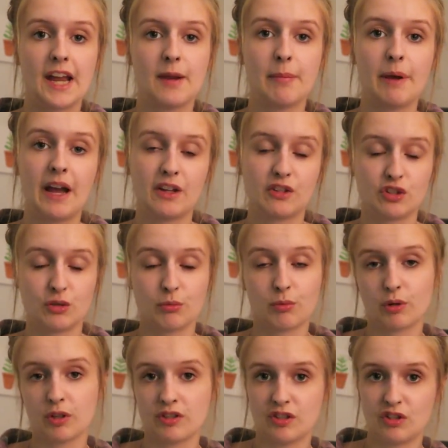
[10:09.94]
a
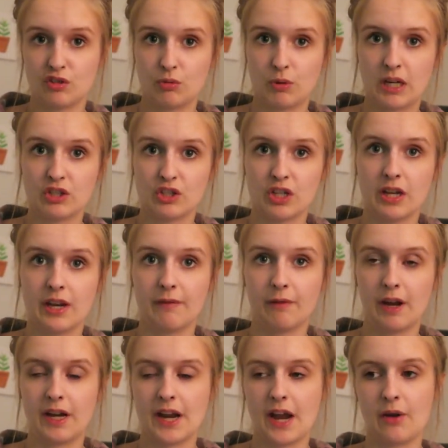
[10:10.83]
pasture board situation
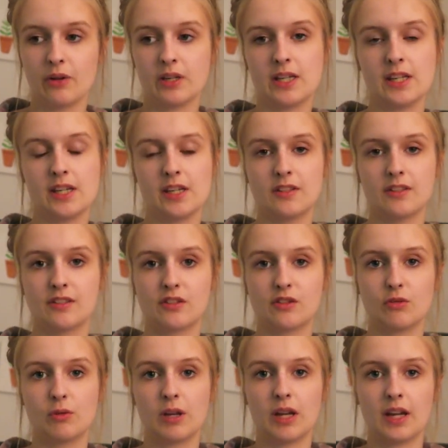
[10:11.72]
and right now he
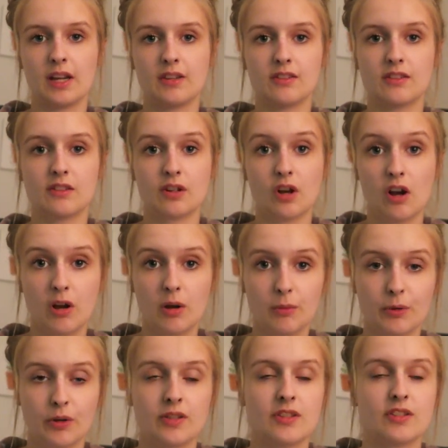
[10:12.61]
is doing a
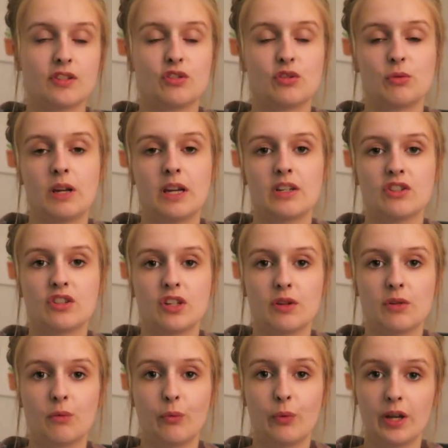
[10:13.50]
stall board
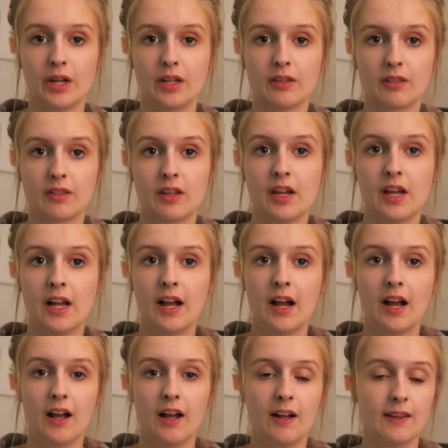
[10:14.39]
situation with
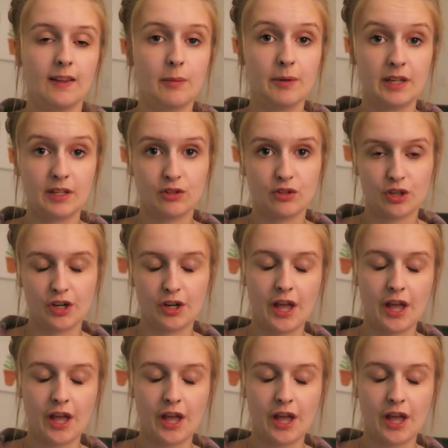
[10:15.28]
uh, limited